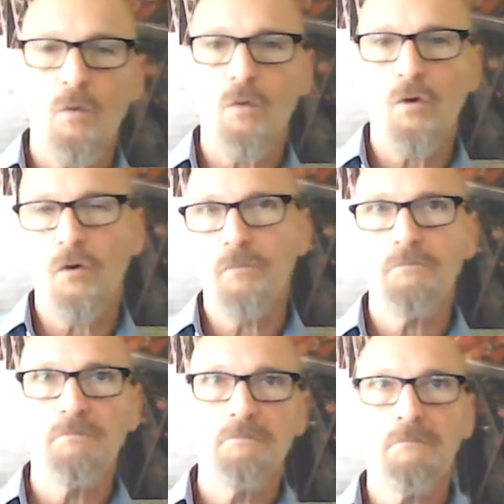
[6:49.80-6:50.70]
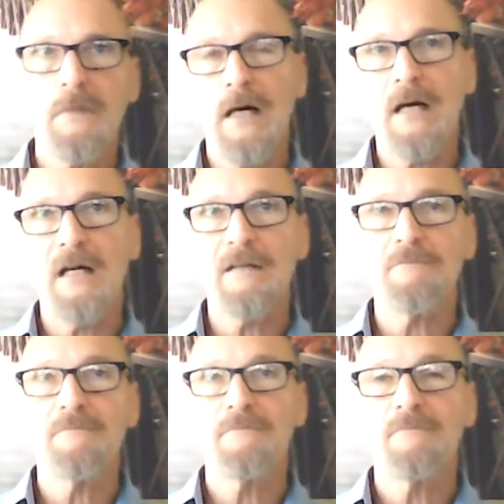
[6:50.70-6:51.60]
or uh,
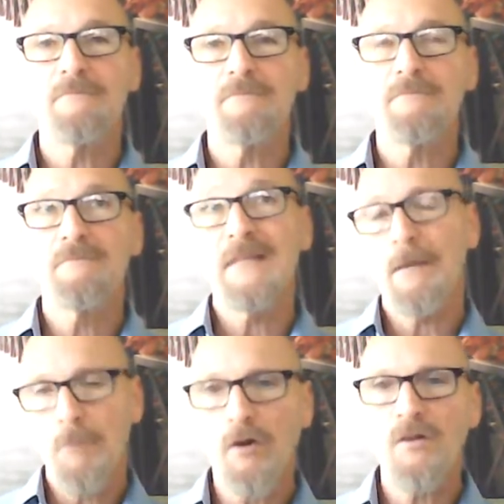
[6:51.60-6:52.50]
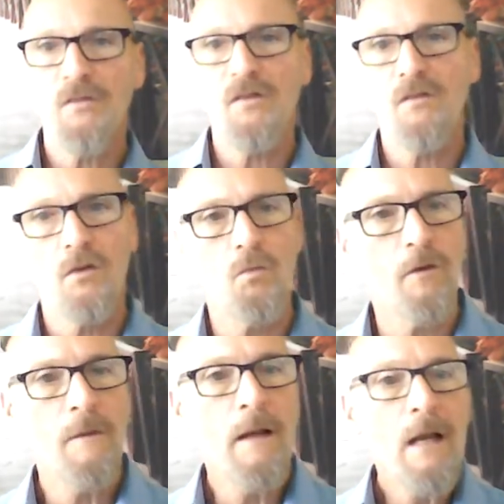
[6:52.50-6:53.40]
yeah marketers is a good word
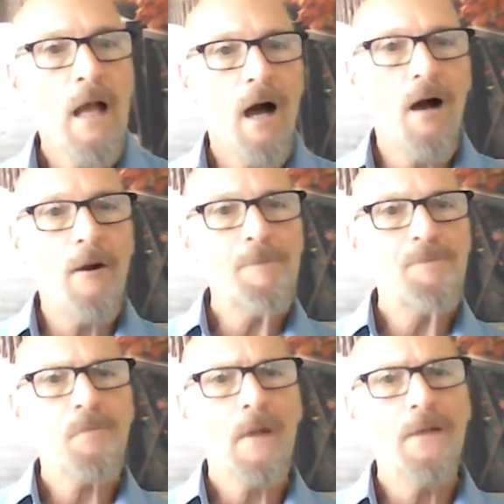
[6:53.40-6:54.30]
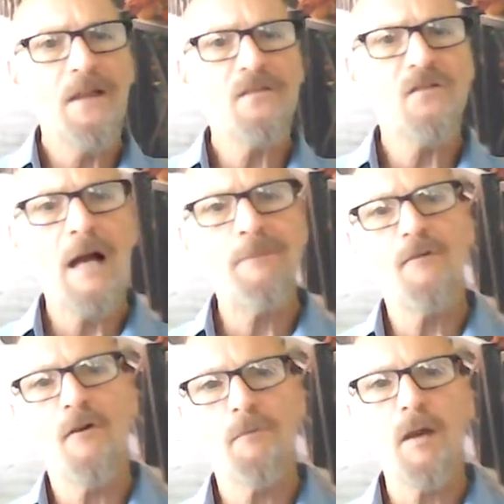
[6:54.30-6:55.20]
um, this type of
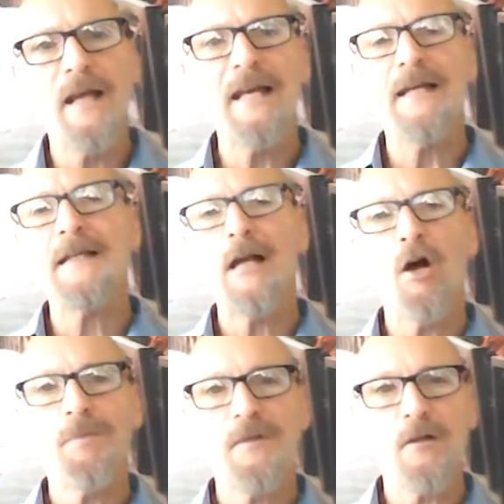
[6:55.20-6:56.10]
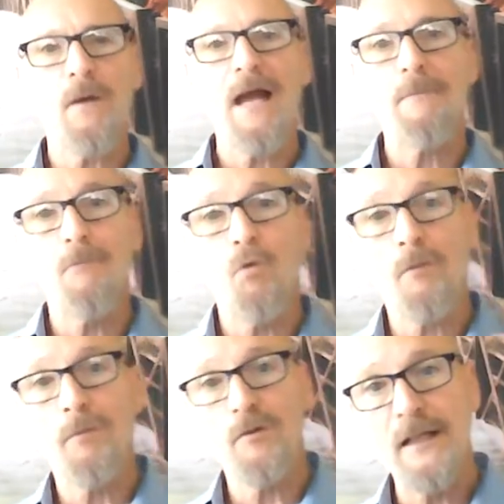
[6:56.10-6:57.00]
a plan helps to grab more
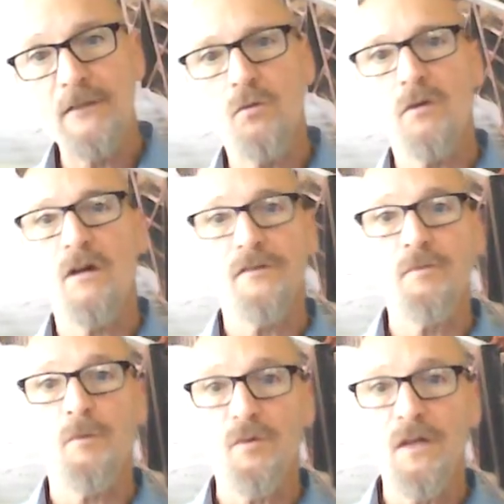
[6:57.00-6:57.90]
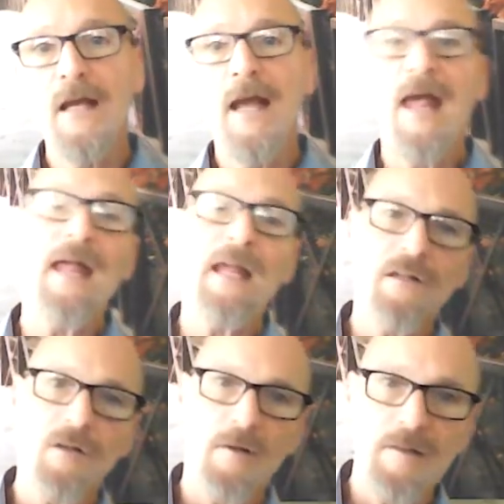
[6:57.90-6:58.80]
potential customers
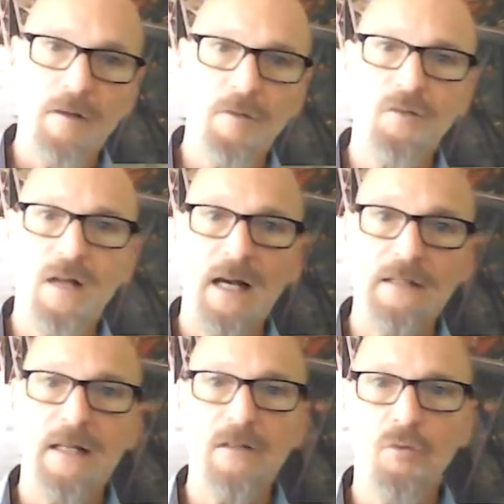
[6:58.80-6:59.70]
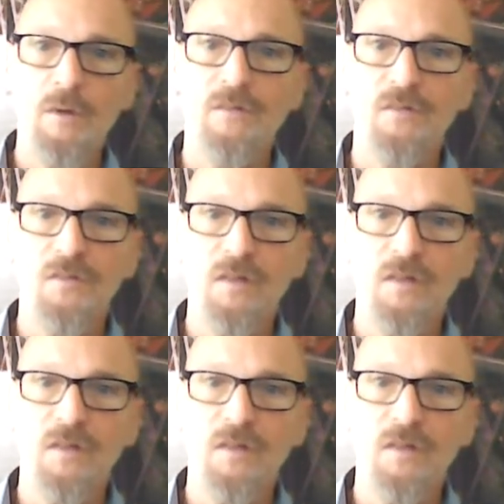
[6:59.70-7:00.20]
and on the other side increases